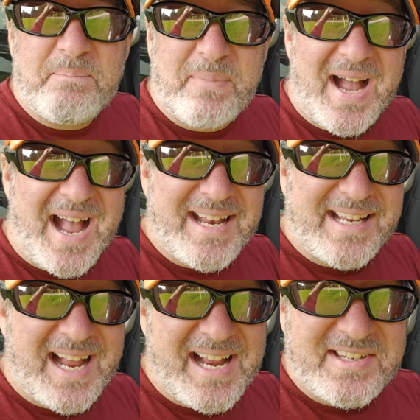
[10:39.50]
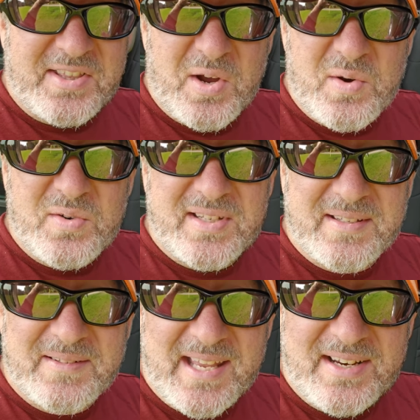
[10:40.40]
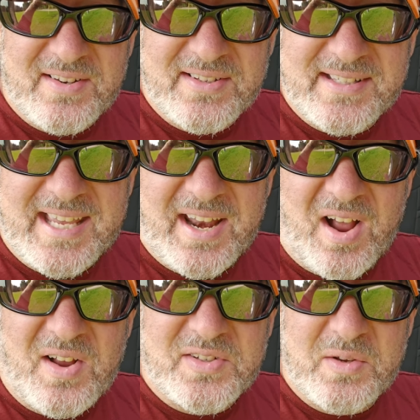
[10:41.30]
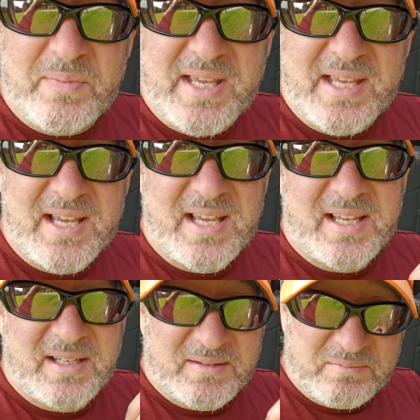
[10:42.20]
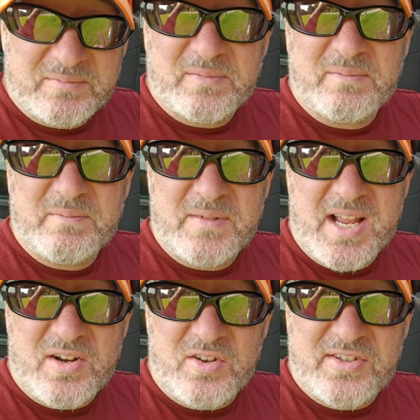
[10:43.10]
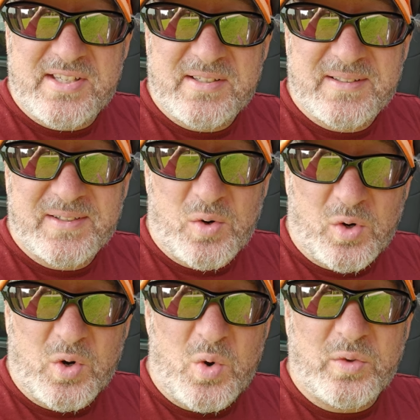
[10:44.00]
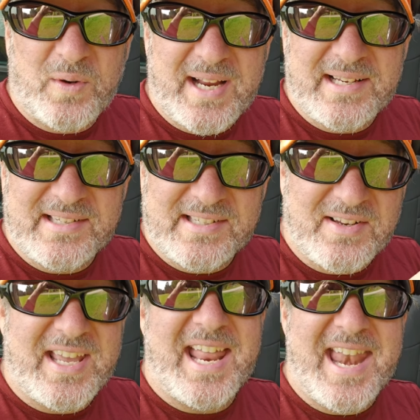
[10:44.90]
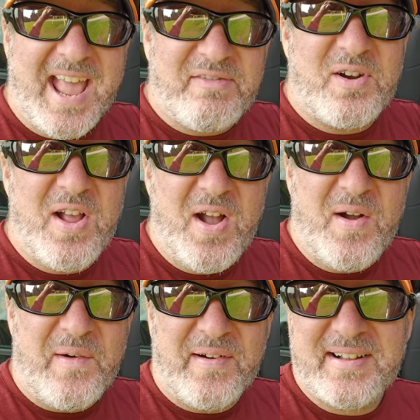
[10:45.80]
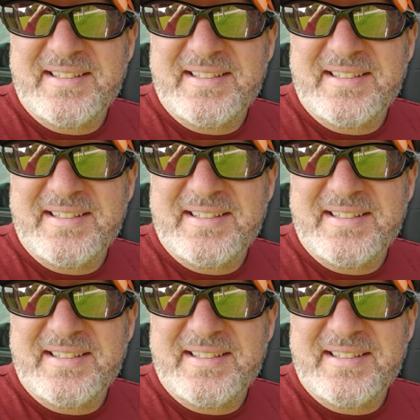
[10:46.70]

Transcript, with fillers: But guys, those signals can also be nickels or gold rings, so you never know.